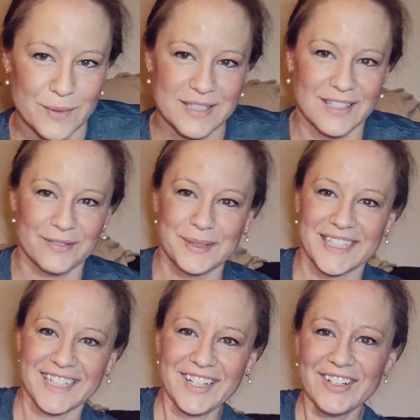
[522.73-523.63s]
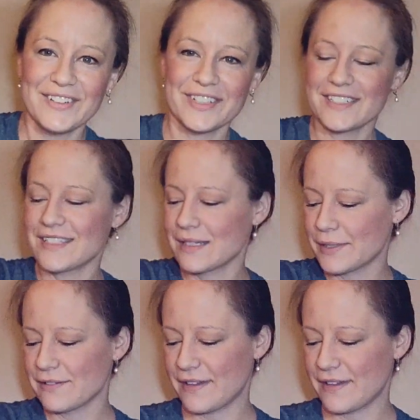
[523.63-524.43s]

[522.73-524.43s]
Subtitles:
myself and be like, oh, I forgot to talk about the